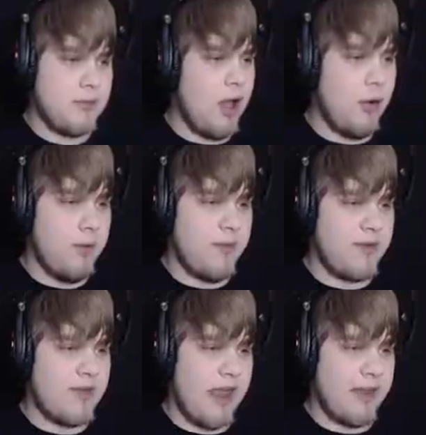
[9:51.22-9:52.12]
Oh, a
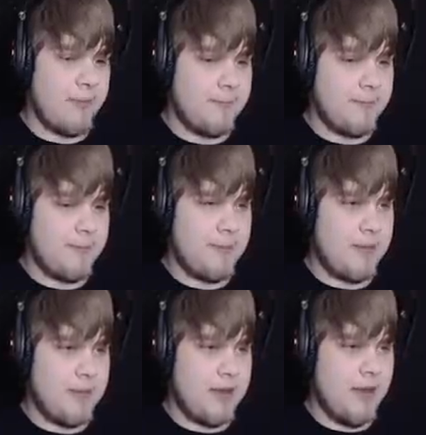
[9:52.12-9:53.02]
snake.
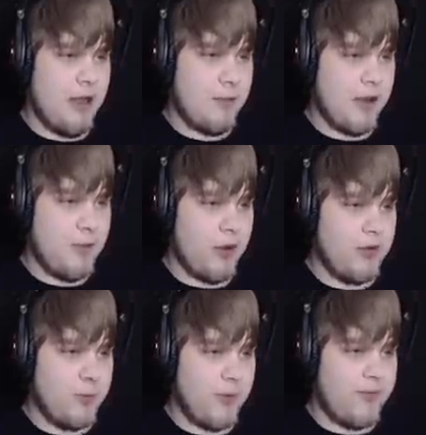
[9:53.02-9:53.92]
I already
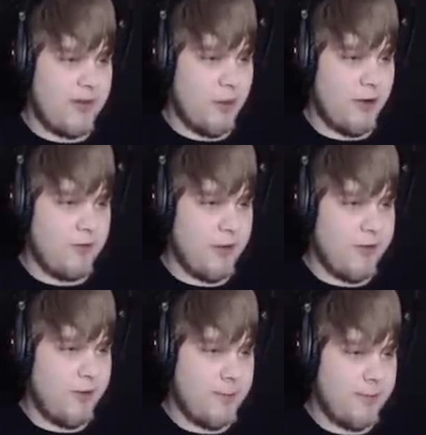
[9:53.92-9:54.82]
wondered what that noise was.